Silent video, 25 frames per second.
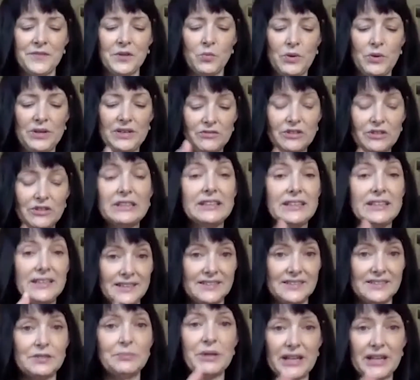When really
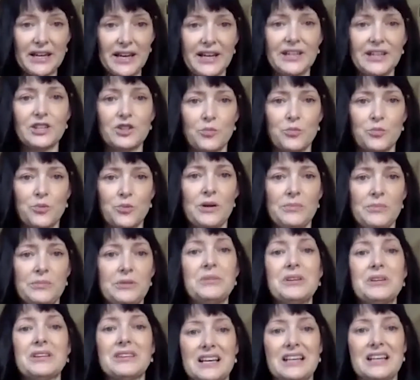it's a mechanical
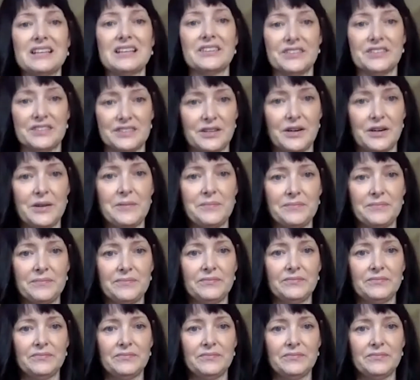problem a lot of the time.